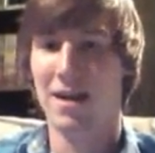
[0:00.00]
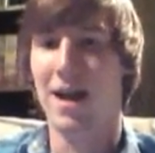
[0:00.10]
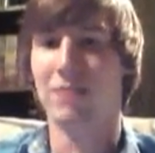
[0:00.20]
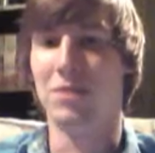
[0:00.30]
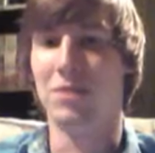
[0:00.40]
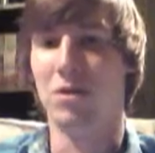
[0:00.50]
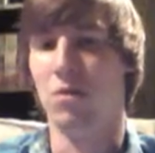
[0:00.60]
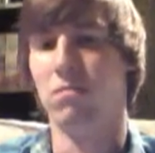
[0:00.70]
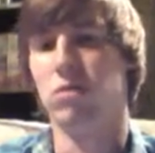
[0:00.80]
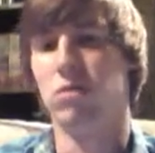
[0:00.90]
As we
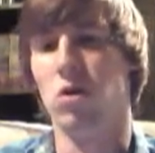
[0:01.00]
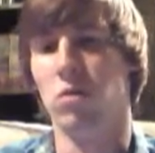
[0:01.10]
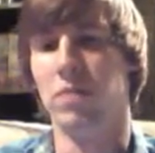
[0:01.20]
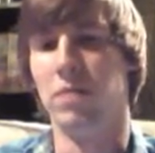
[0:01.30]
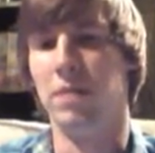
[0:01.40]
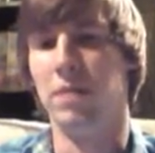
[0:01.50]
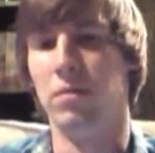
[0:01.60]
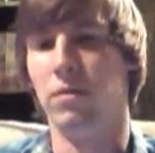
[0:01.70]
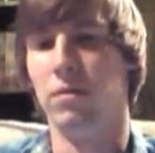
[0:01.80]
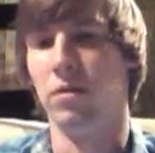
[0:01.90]
don't stone
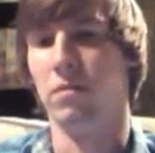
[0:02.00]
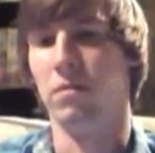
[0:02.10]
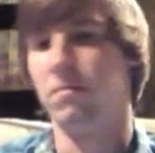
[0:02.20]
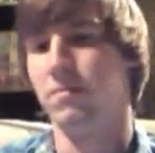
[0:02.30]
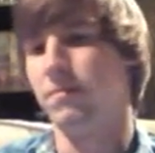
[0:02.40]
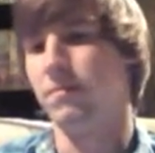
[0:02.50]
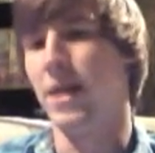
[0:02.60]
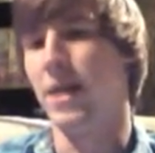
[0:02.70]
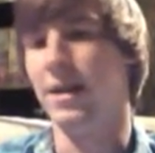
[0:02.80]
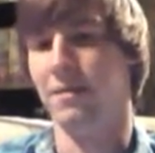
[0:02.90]
people for
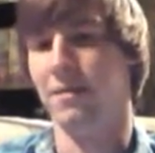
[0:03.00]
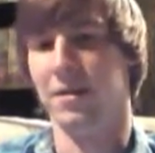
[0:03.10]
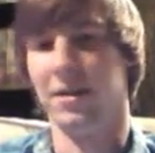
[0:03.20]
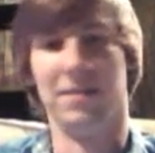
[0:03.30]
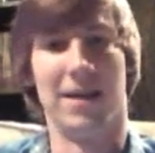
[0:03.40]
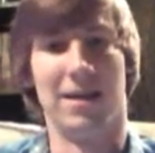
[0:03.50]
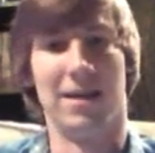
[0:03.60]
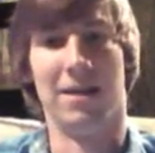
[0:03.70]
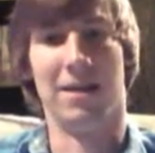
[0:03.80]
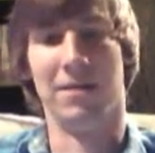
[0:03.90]
any of the things back
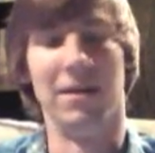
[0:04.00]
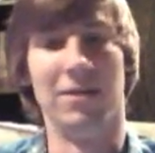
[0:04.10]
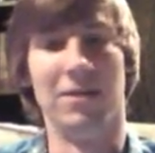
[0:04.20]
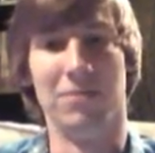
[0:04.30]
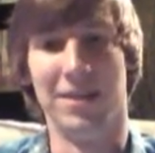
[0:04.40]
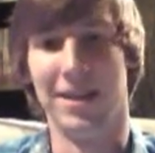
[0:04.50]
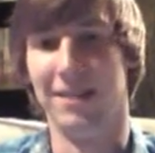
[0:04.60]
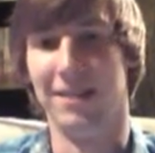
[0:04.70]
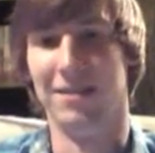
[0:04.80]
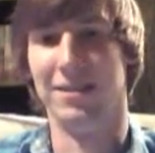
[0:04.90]
then. I mean, it's
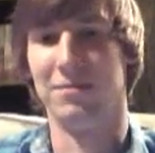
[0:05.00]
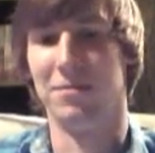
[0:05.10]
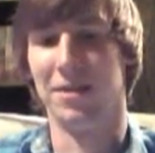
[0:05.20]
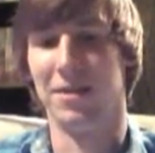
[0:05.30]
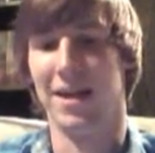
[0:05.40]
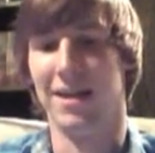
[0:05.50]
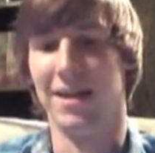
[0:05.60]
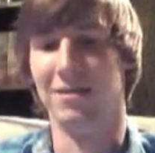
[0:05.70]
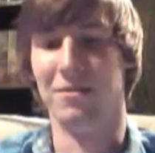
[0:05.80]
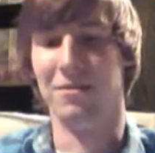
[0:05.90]
ridiculous what they had
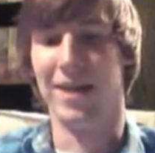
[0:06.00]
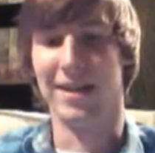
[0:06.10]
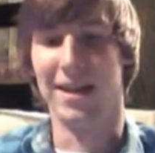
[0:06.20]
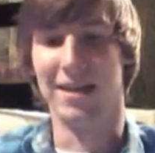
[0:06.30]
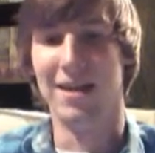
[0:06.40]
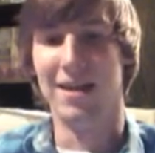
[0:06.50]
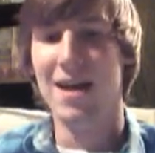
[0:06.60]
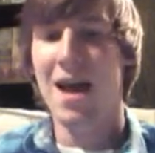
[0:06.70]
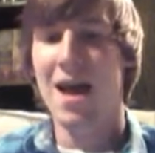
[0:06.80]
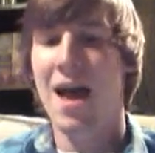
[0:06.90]
to do back then.
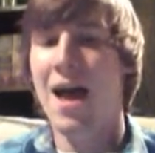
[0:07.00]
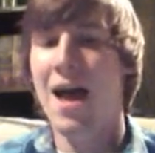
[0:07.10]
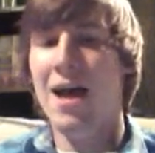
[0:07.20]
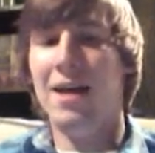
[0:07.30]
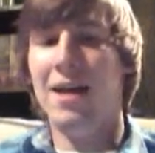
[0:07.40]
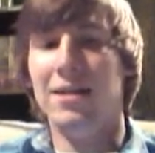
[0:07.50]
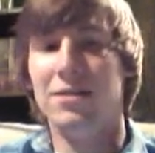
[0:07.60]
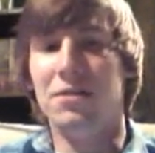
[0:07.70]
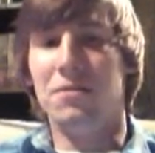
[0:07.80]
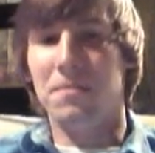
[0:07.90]

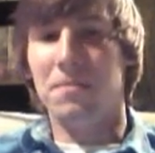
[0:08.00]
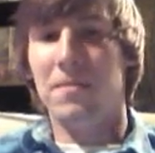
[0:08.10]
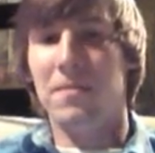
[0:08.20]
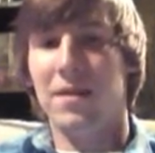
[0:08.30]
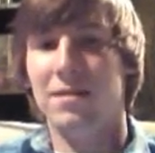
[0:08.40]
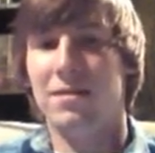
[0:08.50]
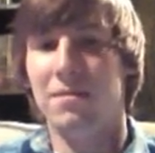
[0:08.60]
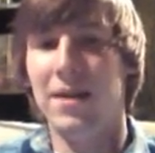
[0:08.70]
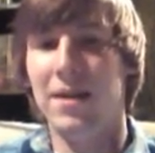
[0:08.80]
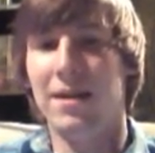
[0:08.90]
So to
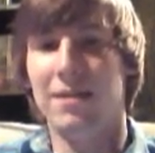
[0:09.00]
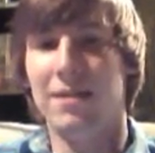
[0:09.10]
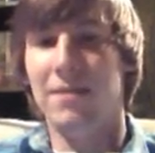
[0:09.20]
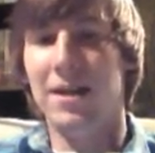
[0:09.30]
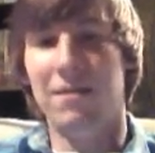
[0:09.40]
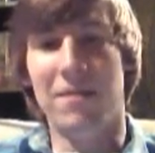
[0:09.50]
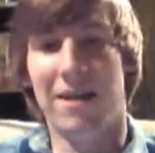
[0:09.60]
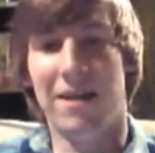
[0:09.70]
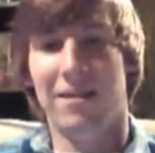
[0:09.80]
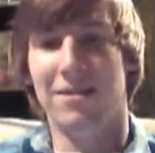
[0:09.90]
make it even
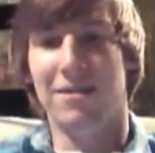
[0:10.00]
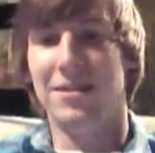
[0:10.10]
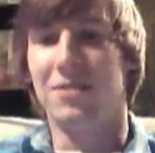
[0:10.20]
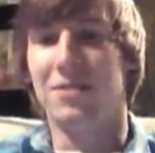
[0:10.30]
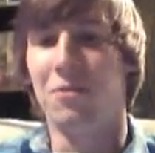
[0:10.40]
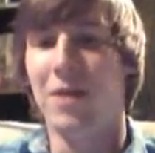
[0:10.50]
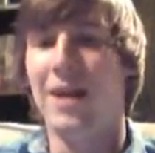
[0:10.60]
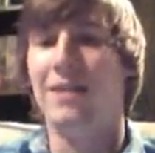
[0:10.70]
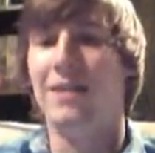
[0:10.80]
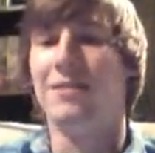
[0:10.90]
better, there's this
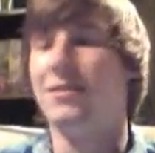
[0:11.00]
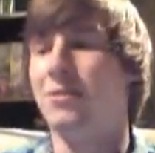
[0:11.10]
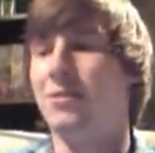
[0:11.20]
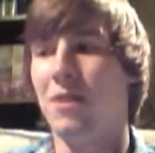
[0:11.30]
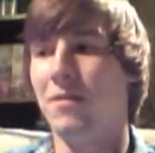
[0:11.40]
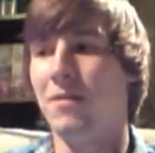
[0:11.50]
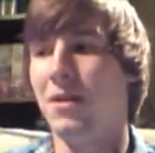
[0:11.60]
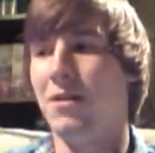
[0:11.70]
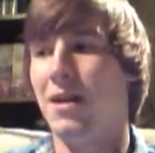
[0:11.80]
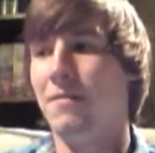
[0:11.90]
great
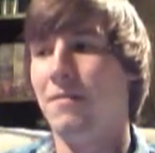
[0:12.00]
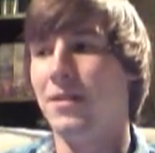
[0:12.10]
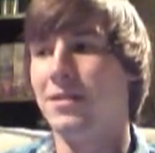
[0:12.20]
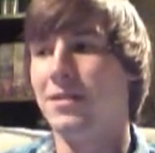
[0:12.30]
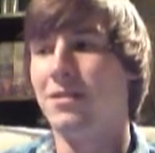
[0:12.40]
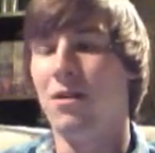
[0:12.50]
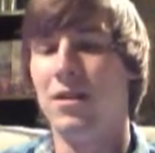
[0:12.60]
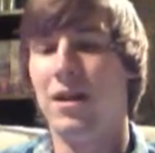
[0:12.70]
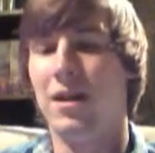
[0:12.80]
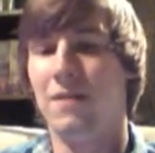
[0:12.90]
video on Netflix. It's called
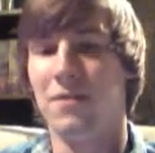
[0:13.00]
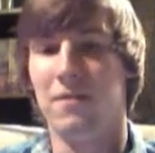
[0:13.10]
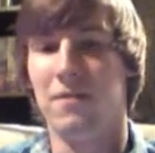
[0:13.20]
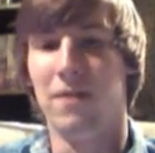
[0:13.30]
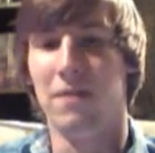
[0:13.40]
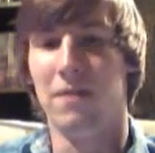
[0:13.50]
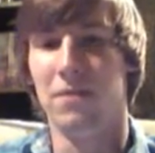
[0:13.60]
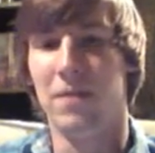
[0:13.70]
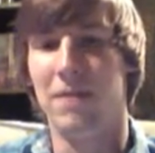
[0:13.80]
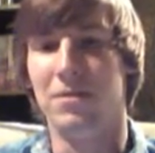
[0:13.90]
For
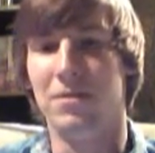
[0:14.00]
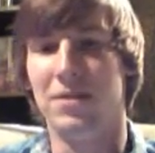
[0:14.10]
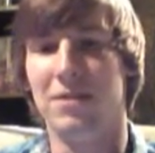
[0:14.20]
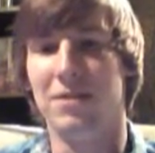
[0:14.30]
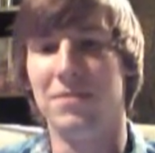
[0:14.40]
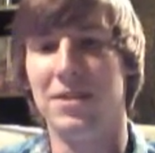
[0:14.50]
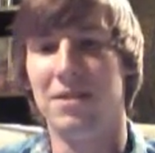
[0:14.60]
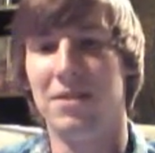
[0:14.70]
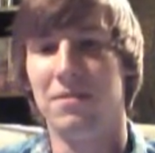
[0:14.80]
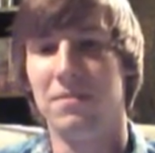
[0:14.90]
the Bible Tells Me
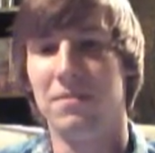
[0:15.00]
So.